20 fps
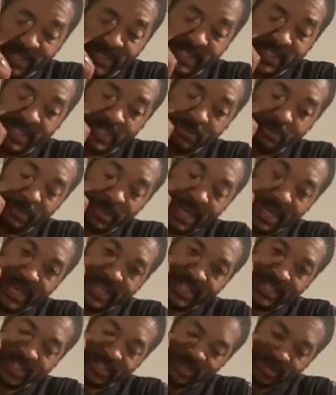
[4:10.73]

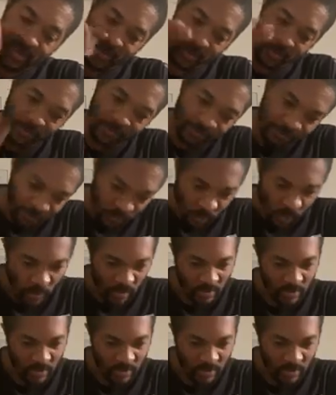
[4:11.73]
splashed onto the floor.